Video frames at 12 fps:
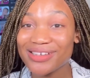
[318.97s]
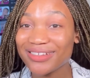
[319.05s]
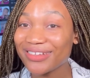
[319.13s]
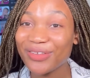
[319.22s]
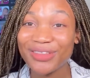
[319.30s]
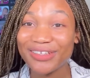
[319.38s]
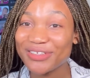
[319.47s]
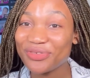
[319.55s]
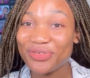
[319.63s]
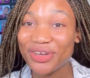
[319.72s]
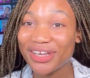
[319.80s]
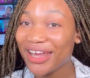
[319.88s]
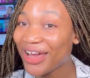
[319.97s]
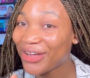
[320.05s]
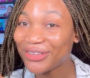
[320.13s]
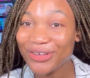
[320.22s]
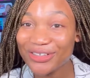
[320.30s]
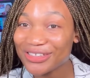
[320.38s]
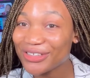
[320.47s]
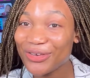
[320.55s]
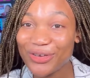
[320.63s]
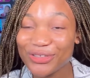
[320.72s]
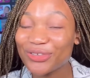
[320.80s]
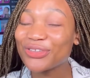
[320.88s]
Nothing is free, nothing
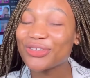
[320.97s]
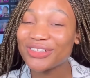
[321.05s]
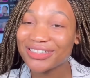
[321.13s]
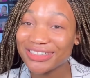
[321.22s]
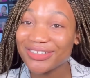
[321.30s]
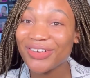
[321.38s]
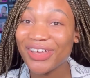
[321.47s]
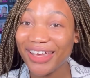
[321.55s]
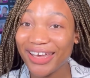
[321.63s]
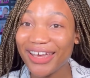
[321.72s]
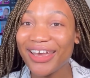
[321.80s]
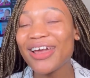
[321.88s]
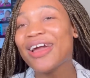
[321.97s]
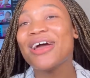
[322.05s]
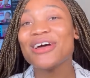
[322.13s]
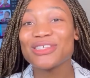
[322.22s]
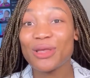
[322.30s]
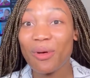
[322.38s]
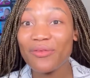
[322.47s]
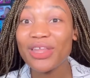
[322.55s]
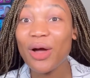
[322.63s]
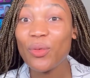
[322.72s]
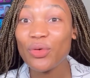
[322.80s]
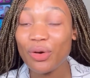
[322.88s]
goes for nothing. Okay. Some of
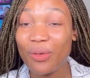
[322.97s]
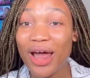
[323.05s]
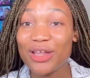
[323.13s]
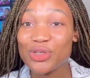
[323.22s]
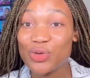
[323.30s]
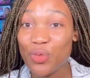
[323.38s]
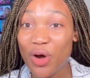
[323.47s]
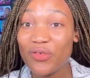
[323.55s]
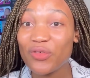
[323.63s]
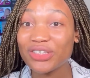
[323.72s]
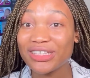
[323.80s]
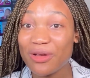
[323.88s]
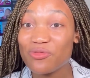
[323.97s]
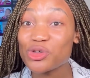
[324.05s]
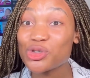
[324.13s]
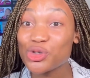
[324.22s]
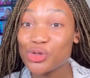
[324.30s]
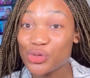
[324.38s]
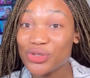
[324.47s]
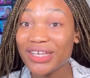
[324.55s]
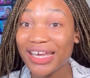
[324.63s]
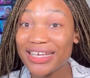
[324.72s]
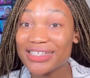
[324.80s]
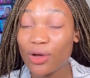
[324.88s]
them will require to work for them for 2
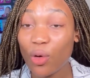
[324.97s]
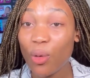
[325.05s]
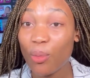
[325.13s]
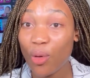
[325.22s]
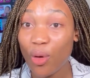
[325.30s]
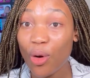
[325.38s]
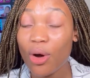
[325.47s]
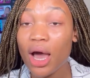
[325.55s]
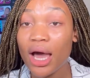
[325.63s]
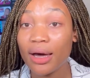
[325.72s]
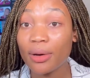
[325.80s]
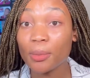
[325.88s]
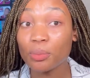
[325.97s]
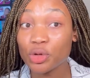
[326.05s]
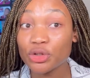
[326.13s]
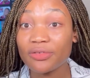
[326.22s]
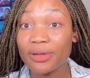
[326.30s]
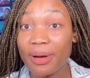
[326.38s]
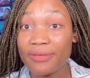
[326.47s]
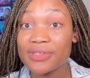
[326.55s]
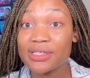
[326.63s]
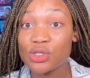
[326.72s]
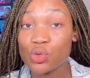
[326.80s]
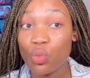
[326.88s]
years or more. Most of them I've
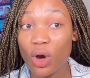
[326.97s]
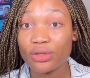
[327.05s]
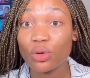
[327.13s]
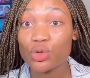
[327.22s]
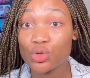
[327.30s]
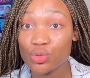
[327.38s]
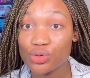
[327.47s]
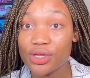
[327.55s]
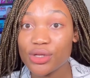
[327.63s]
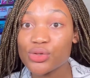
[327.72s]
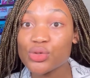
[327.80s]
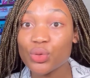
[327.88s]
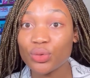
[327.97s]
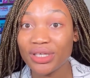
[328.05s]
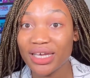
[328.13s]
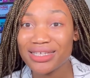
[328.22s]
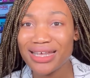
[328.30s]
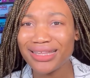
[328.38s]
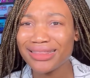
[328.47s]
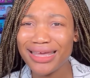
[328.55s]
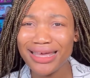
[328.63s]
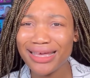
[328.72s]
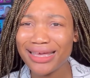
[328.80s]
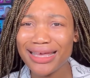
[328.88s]
seen is 1 or 2 years. So yes, I
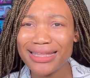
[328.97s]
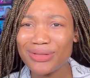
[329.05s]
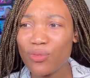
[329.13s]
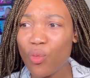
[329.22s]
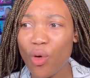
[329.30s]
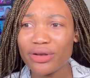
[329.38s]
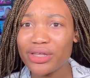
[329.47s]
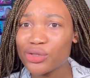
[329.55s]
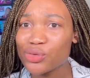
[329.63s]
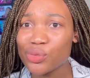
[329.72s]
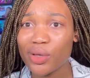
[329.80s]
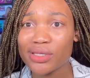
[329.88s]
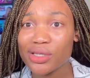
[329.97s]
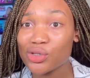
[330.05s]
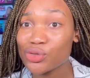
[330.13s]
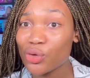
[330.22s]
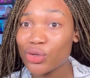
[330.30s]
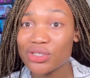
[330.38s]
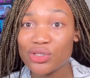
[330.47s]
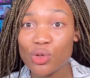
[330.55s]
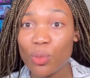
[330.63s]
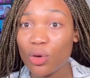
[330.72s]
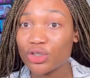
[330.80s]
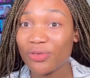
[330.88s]
think 1 year, 2 years is not so
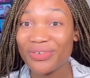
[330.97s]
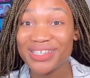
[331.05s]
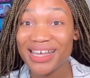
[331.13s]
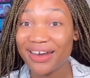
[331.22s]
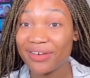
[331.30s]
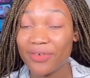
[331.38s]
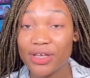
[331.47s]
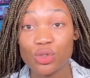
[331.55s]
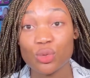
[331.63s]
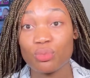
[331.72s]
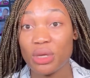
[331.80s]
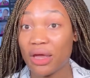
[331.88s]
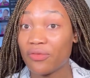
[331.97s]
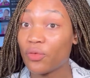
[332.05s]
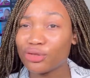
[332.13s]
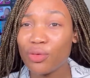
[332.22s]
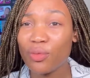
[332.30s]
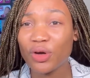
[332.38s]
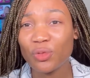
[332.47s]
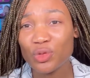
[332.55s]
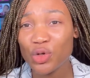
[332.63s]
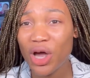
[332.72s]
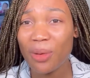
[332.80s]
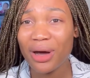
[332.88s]
much of a sacrifice to make for. Don't worry, we'll
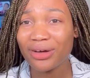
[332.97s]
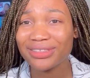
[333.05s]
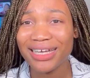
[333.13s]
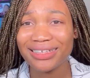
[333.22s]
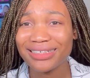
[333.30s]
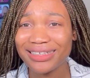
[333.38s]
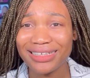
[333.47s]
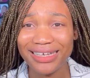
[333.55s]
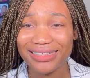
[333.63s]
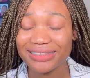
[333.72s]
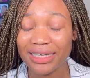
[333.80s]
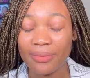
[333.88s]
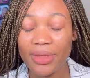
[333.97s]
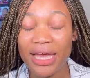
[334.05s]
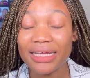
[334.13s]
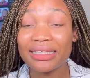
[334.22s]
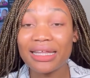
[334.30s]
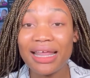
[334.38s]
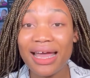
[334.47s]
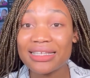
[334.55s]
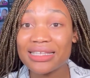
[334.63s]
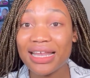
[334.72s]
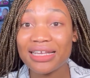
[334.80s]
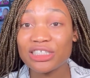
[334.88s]
talk about that later. The next
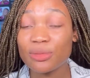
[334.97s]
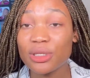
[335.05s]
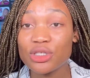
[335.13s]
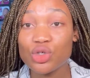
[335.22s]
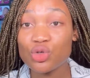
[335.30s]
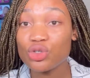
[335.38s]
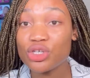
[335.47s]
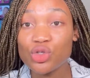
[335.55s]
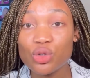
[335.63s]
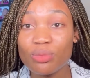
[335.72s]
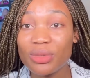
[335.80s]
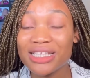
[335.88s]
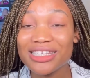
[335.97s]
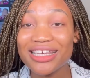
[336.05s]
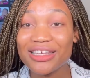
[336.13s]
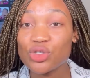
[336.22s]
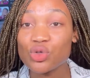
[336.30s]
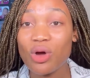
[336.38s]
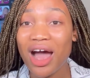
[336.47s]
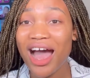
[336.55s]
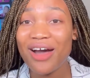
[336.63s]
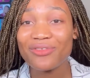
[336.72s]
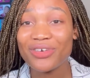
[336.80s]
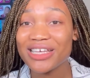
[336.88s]
eligibility you need to meet is to
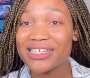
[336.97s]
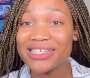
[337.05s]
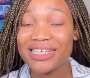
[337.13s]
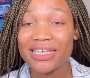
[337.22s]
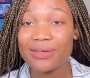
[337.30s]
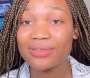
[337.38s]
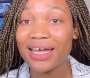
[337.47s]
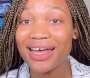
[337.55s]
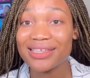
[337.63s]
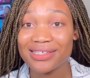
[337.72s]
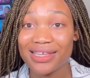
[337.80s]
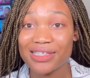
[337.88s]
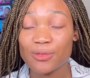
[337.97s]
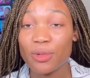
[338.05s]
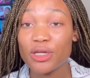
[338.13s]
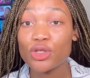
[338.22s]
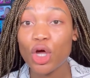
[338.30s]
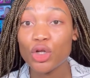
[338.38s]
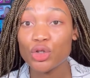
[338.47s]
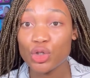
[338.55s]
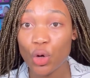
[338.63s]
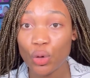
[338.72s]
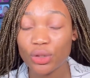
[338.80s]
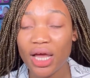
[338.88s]
have a skilled assessment
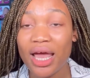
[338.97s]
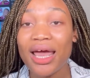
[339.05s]
done.